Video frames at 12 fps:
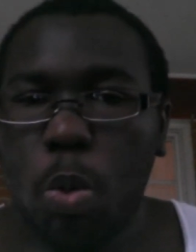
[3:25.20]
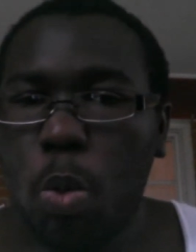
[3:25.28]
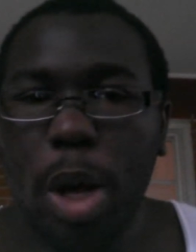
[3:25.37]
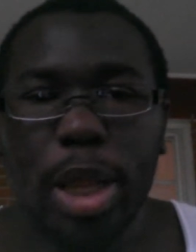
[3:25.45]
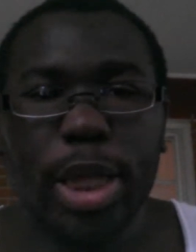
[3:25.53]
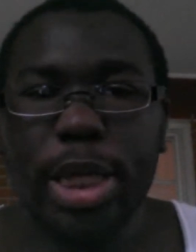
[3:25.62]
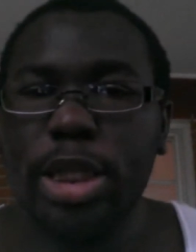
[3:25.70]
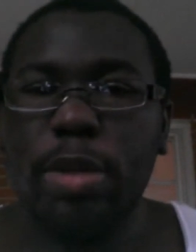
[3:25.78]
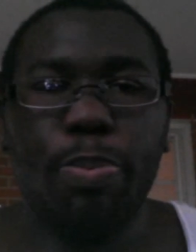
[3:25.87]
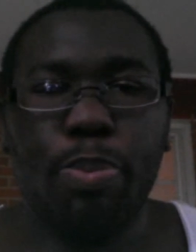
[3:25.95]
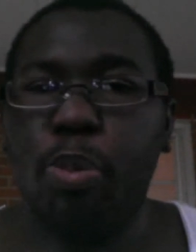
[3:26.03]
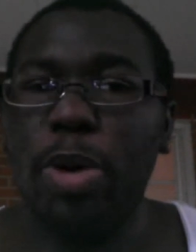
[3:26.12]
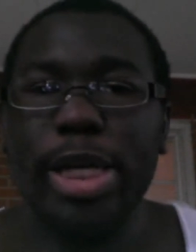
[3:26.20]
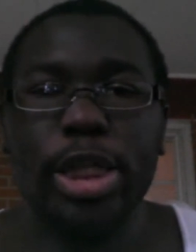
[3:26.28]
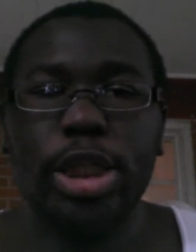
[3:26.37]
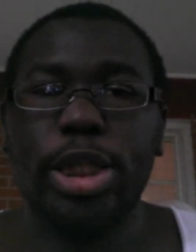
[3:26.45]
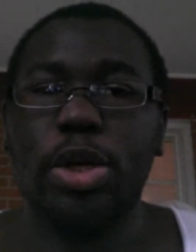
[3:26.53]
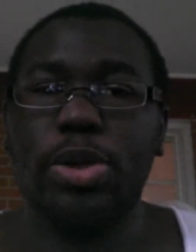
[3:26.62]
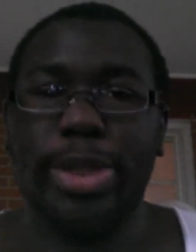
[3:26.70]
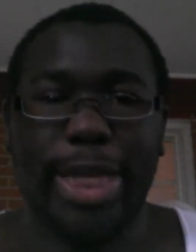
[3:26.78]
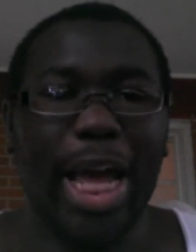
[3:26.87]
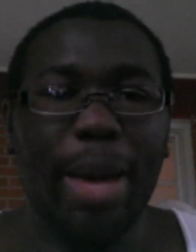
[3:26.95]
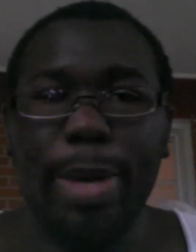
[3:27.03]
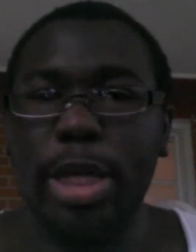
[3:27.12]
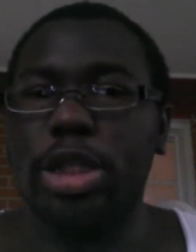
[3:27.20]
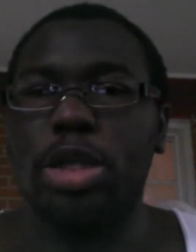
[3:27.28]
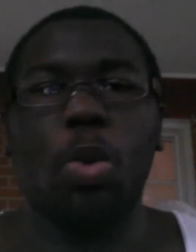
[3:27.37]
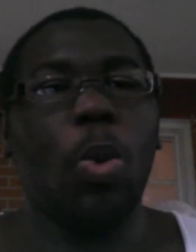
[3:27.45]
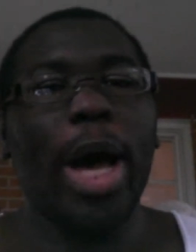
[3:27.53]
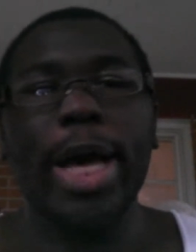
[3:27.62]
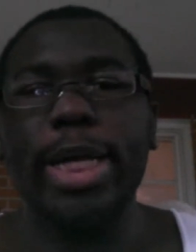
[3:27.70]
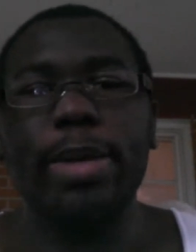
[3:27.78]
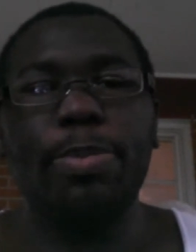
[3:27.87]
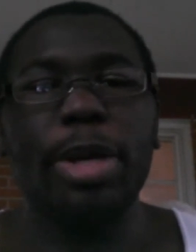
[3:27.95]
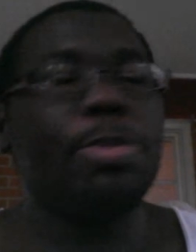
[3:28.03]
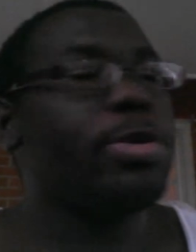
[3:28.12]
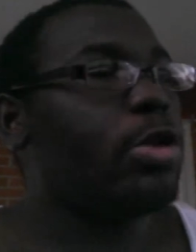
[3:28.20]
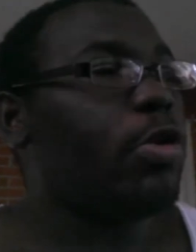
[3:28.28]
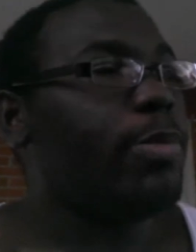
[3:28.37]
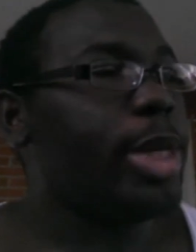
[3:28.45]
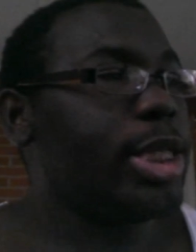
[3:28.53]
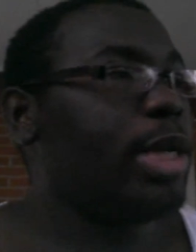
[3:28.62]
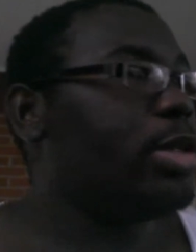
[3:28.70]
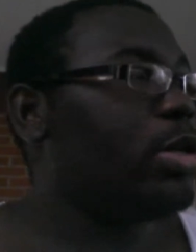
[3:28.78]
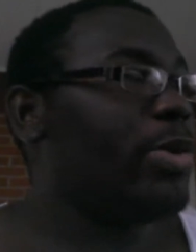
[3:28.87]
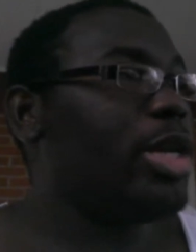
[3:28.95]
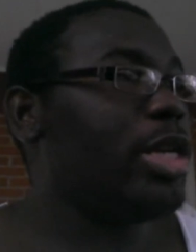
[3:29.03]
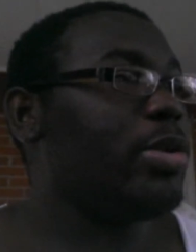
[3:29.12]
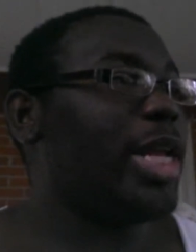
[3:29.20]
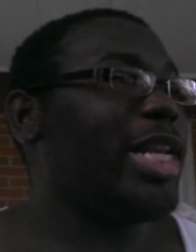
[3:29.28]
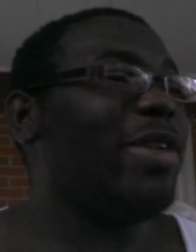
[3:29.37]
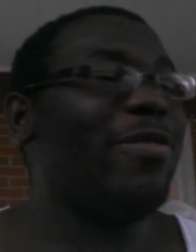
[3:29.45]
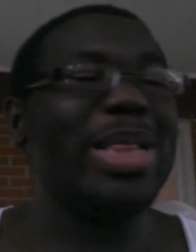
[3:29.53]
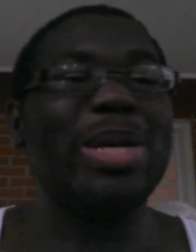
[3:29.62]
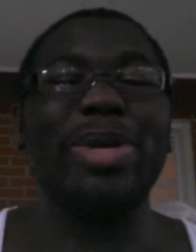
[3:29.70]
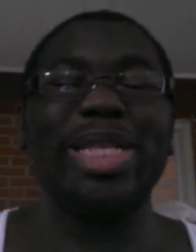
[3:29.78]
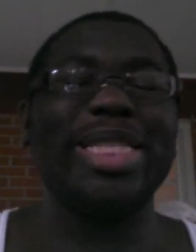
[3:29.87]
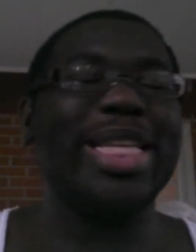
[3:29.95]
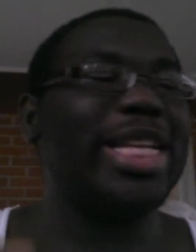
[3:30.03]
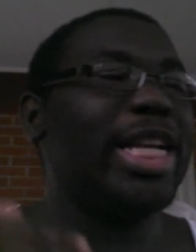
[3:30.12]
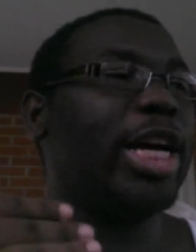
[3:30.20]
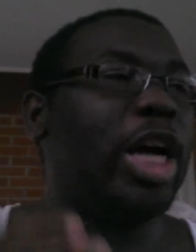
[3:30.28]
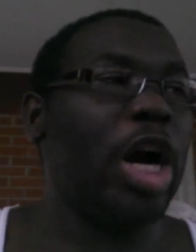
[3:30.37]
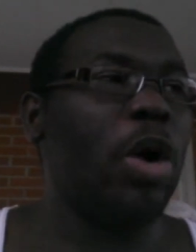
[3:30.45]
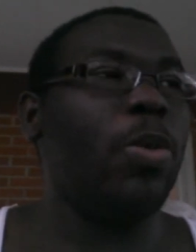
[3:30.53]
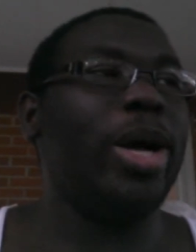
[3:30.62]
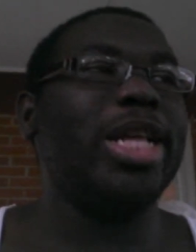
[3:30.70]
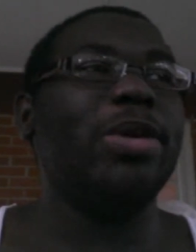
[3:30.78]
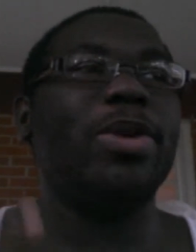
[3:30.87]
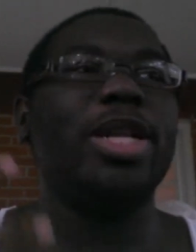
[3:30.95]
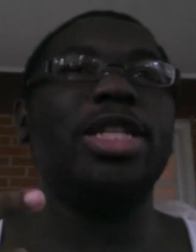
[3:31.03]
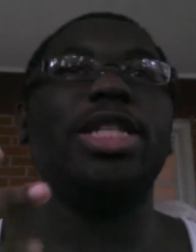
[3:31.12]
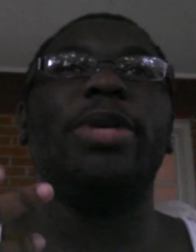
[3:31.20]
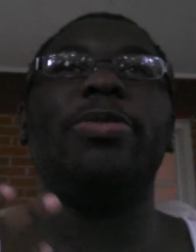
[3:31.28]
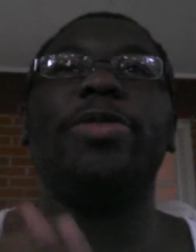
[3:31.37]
what is the what is the damage? Why are people so messed up to Wii U that they really want this thing to go? Why they want it to